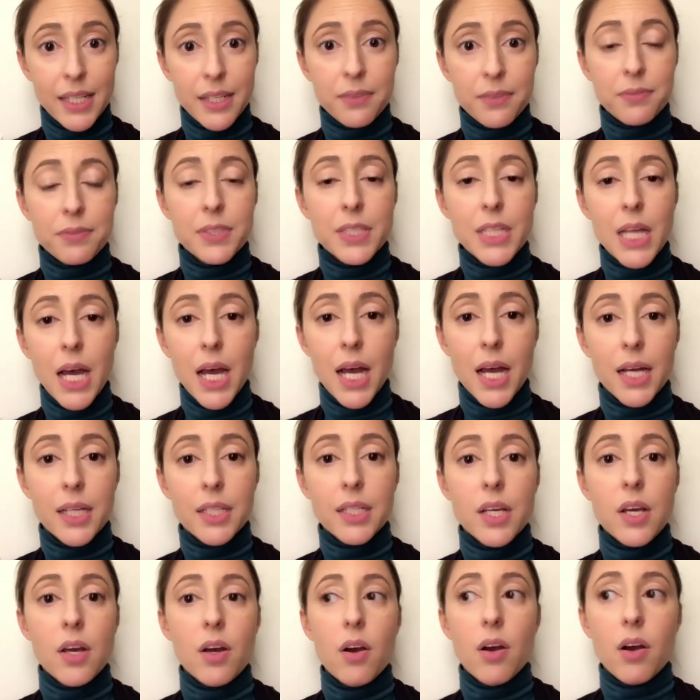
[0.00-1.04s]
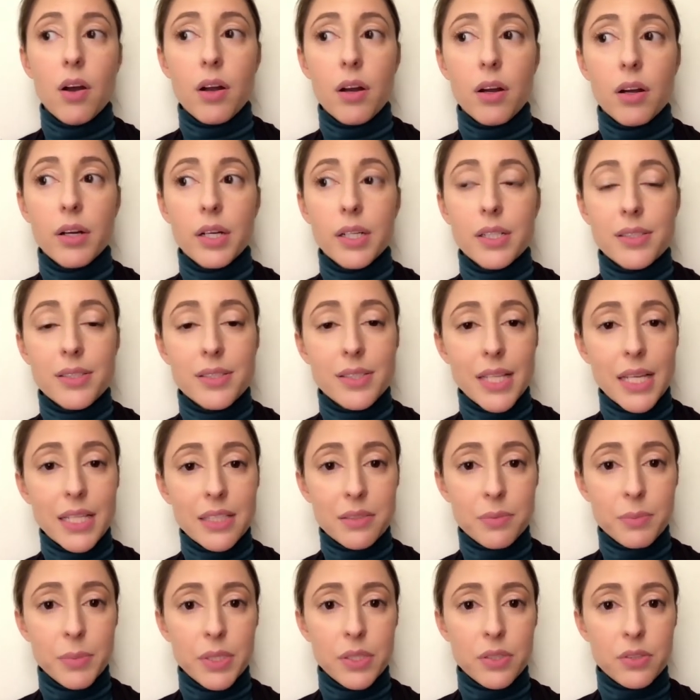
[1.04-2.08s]
If not, our
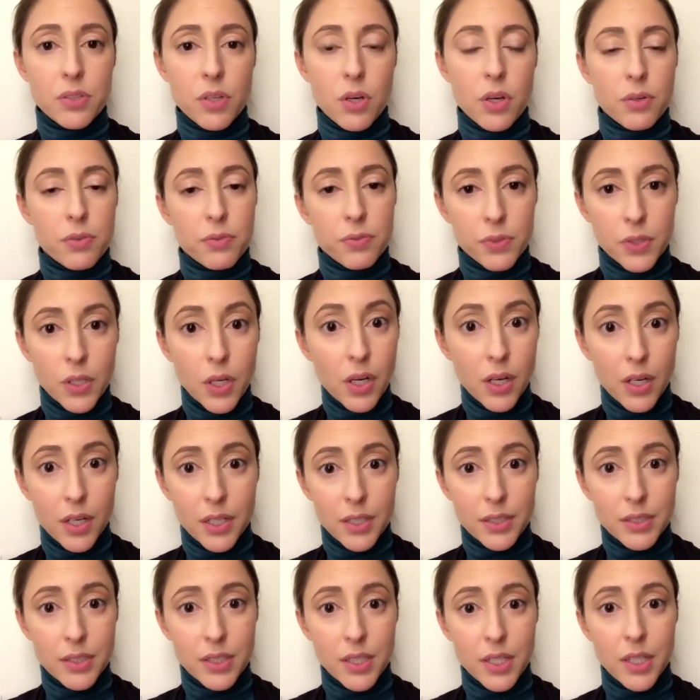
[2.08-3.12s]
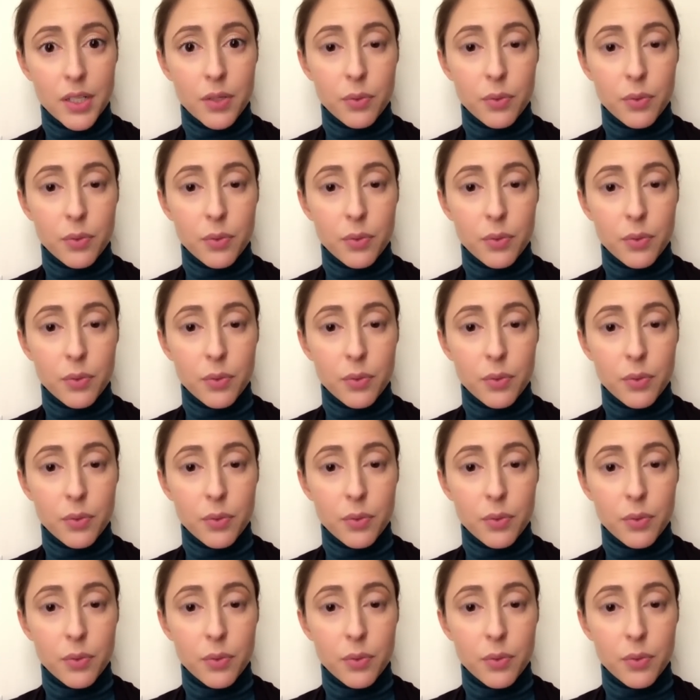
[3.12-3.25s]
assessments are flawed.